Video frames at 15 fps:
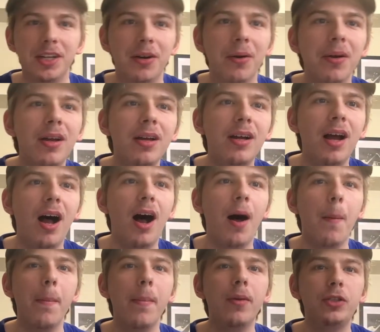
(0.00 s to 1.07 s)
So
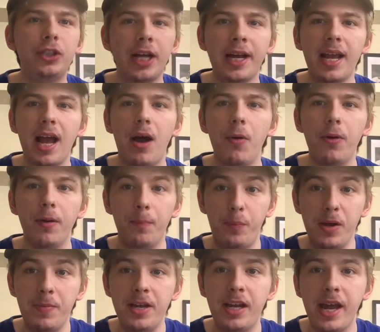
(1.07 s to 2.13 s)
check
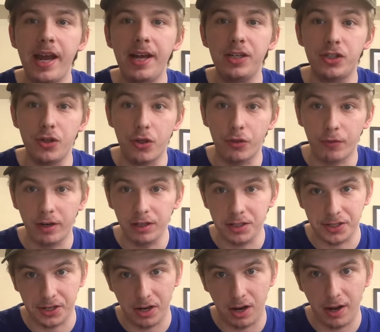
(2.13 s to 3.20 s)
out B.B. King's "The
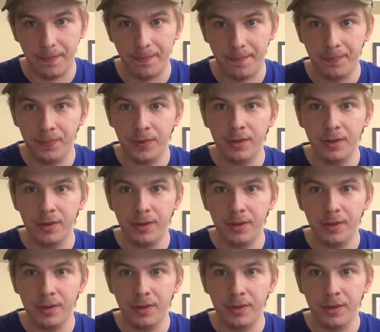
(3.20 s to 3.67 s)
Thrill Is Gone."